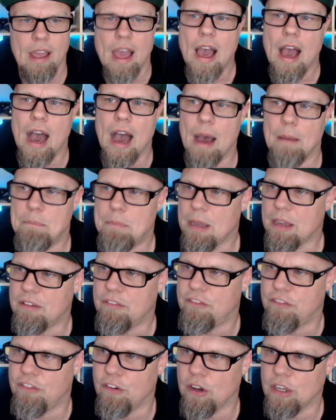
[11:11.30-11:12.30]

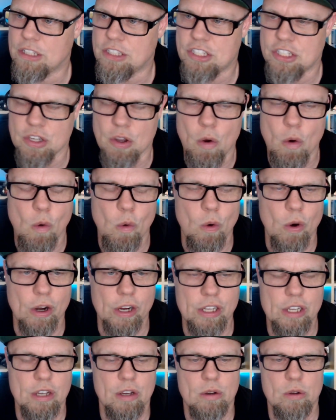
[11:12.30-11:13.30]
Bigfoot or
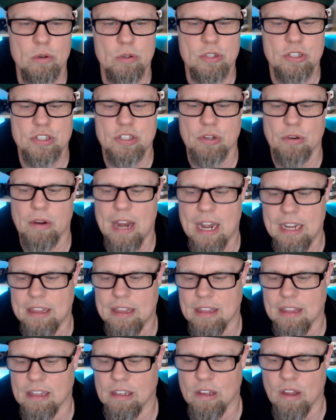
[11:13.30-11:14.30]
ghosts or
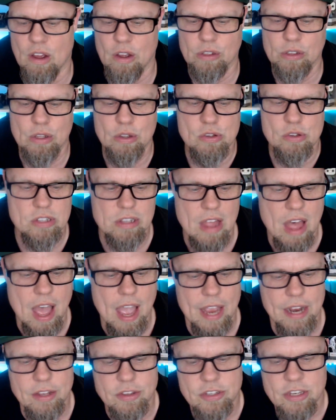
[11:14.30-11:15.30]
anything along those
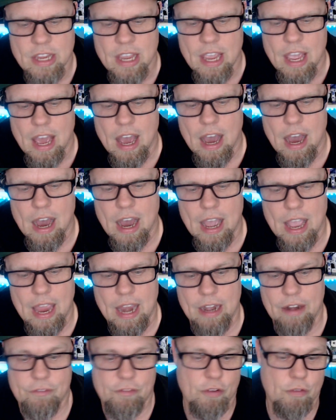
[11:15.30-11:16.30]
lines.
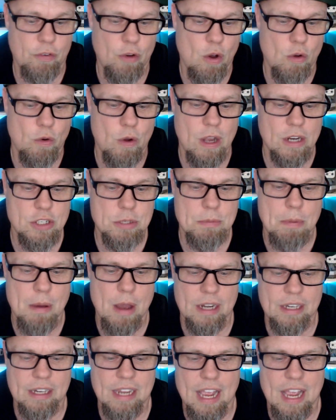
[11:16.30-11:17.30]
And if you've all watched the
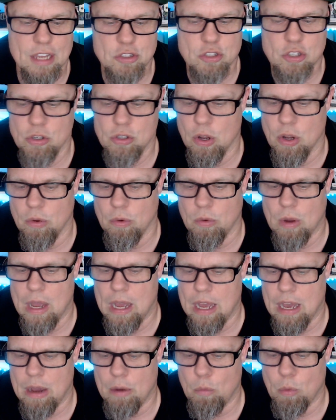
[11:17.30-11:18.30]
podcast, you
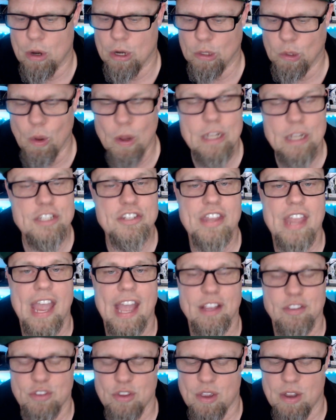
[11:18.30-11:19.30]
know where Lloyd
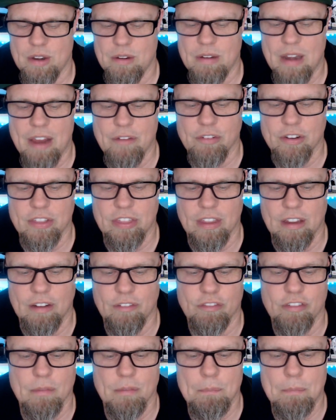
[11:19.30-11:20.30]
stands on everything
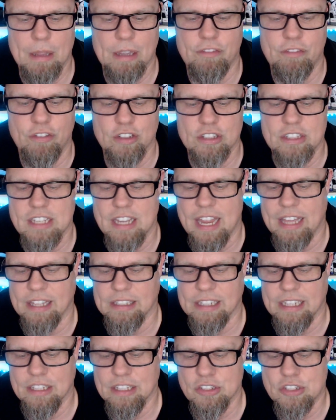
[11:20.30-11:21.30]
from Bigfoot to
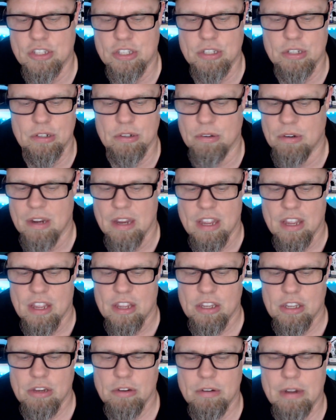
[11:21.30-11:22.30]
aliens to
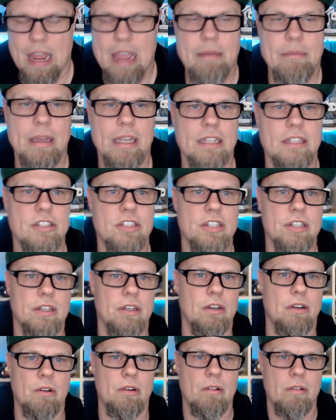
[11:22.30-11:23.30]
you name it,
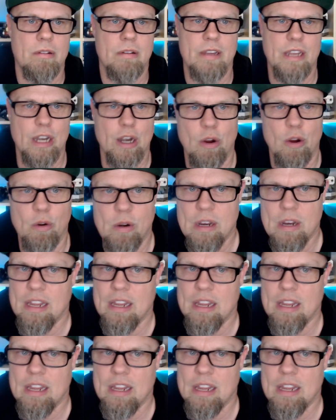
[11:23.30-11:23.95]
to, you know,